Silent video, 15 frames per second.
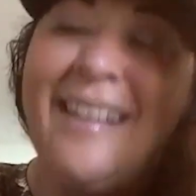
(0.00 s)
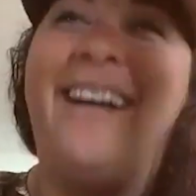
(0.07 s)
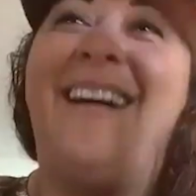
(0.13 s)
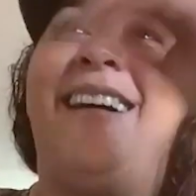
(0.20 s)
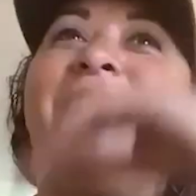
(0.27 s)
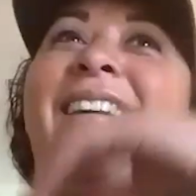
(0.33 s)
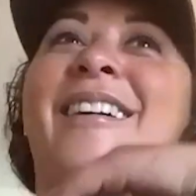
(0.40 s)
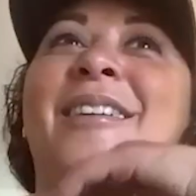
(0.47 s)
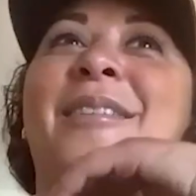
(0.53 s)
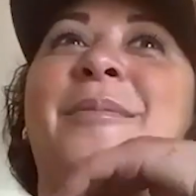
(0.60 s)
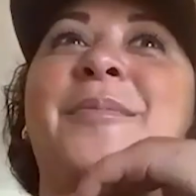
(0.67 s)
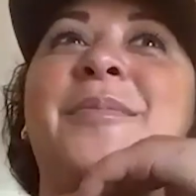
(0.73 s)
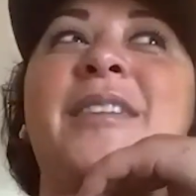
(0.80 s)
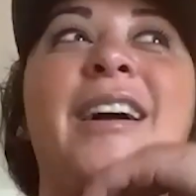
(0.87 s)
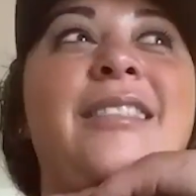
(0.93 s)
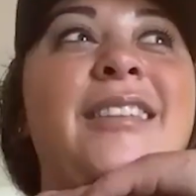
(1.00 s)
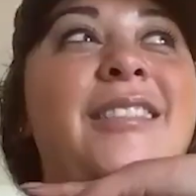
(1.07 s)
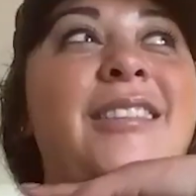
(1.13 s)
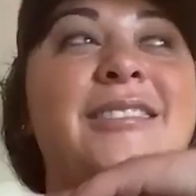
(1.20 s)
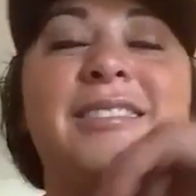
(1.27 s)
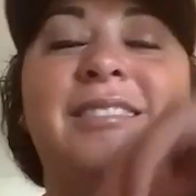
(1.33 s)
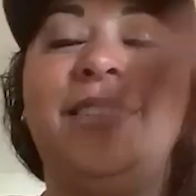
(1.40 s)
I think
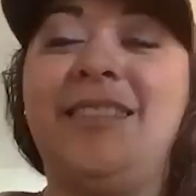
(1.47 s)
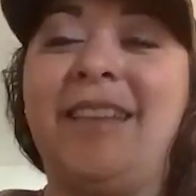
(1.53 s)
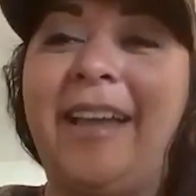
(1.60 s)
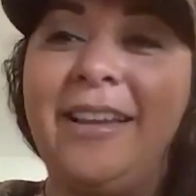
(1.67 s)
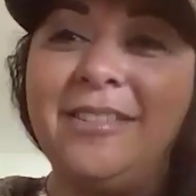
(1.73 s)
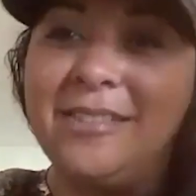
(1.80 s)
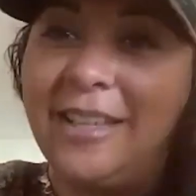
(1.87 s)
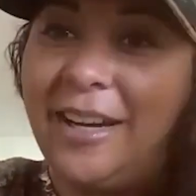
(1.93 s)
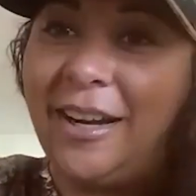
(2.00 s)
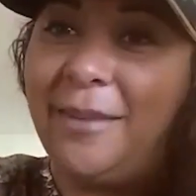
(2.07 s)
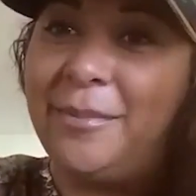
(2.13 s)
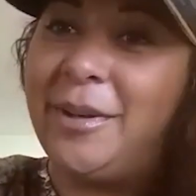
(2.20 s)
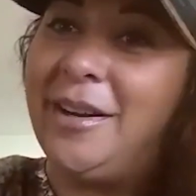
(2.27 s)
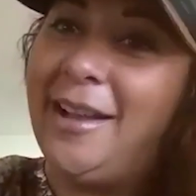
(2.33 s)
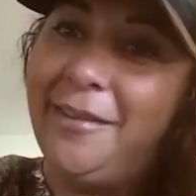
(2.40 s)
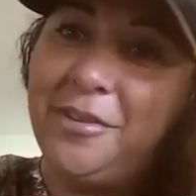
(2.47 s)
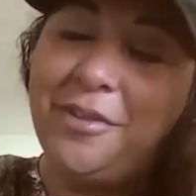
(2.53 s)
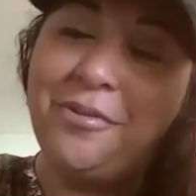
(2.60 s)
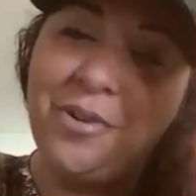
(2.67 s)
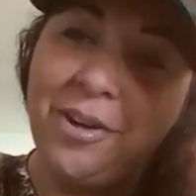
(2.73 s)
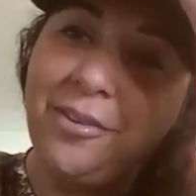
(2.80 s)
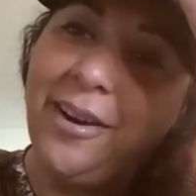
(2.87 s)
this is the last year I'm going to have
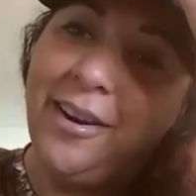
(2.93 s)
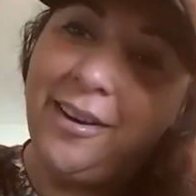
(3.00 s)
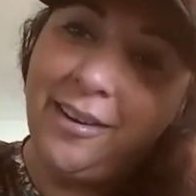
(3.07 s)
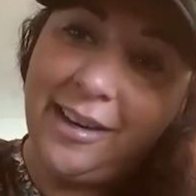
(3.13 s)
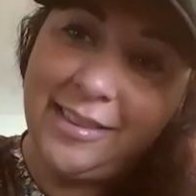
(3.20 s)
the 4Runner.